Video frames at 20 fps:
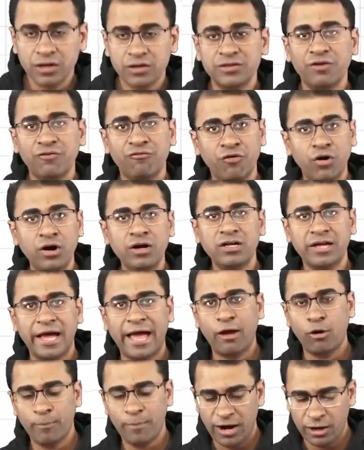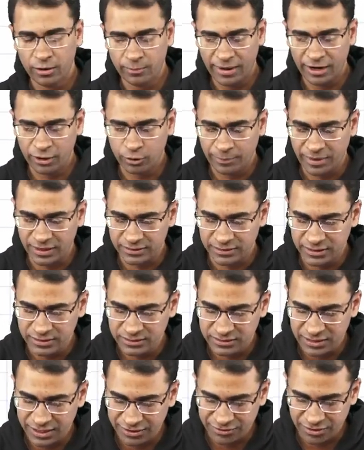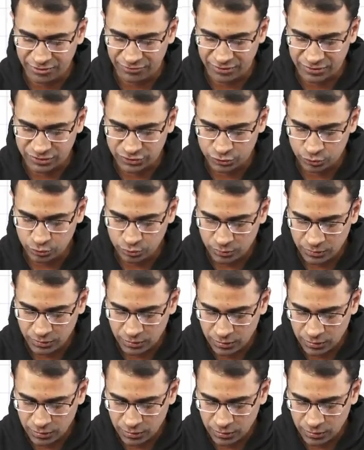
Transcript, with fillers: the word cardiomyopathies, it refers to